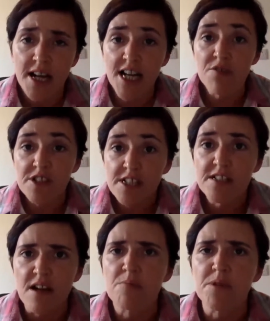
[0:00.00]
Give us
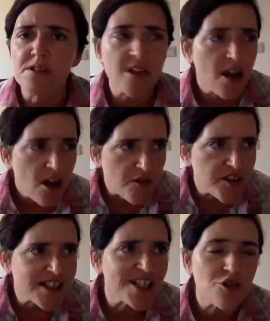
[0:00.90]
examples of
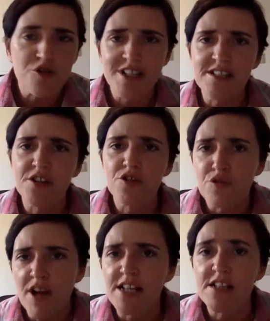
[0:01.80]
this increasing
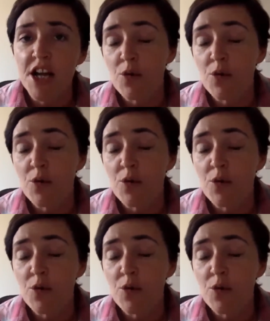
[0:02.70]
threat,